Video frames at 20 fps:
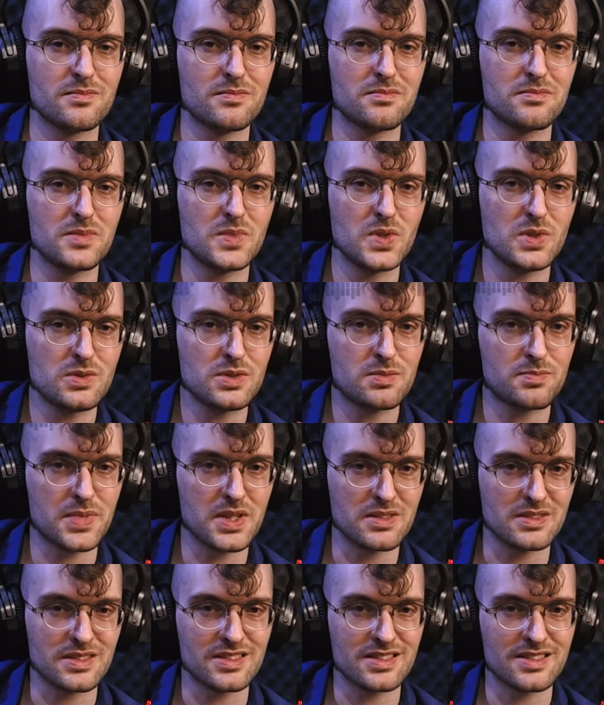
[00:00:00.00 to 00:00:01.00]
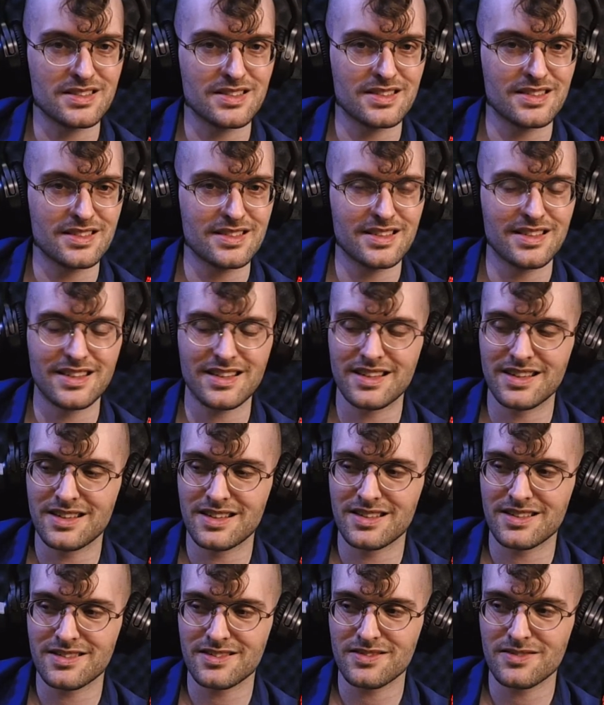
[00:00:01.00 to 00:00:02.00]
news bits
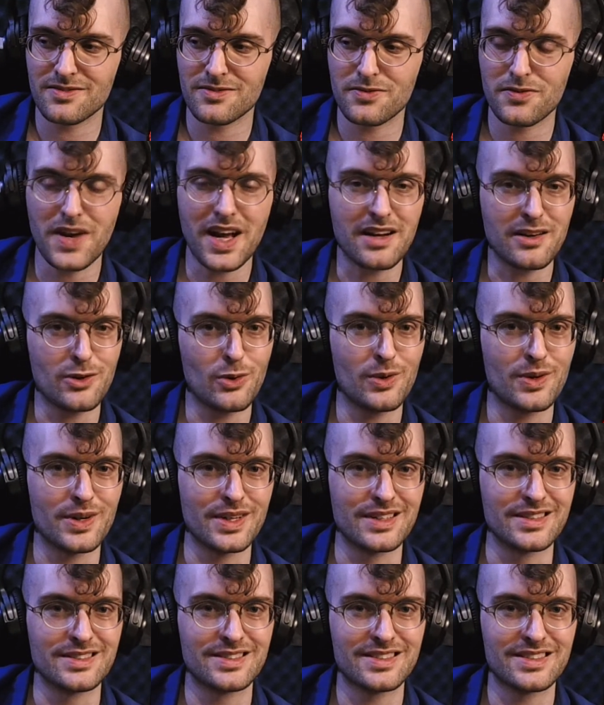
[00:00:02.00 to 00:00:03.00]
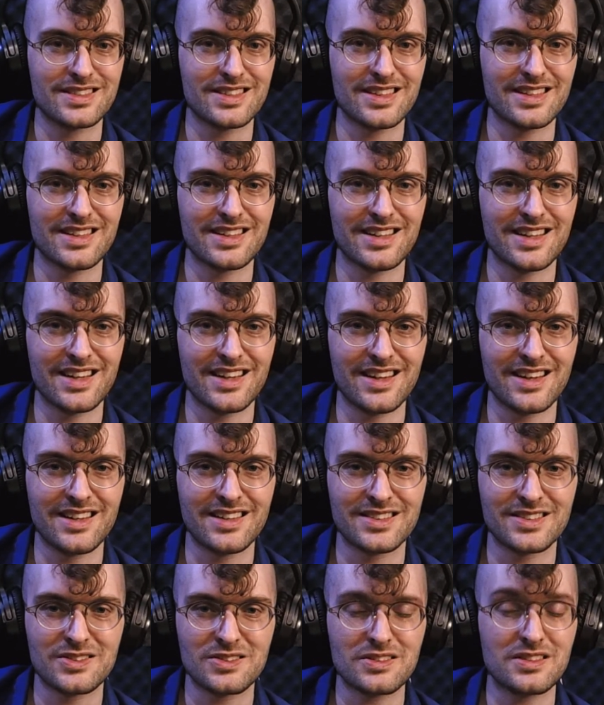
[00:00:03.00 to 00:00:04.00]
and factoids
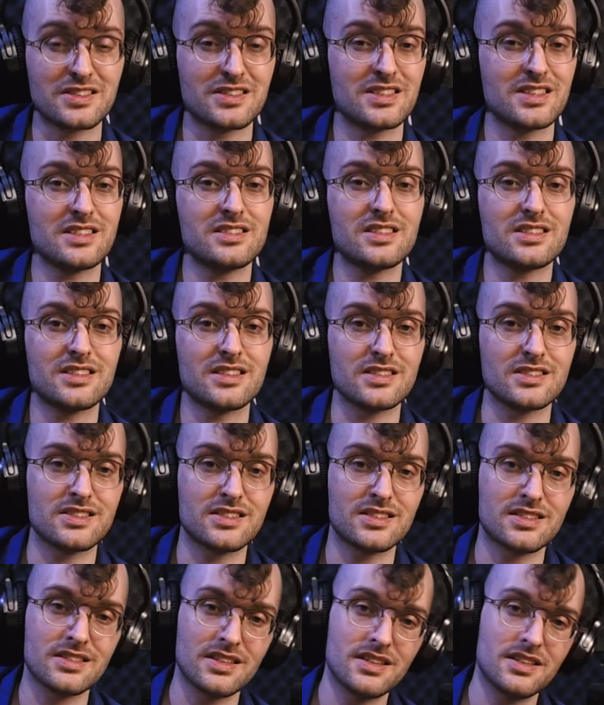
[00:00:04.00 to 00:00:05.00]
and statistics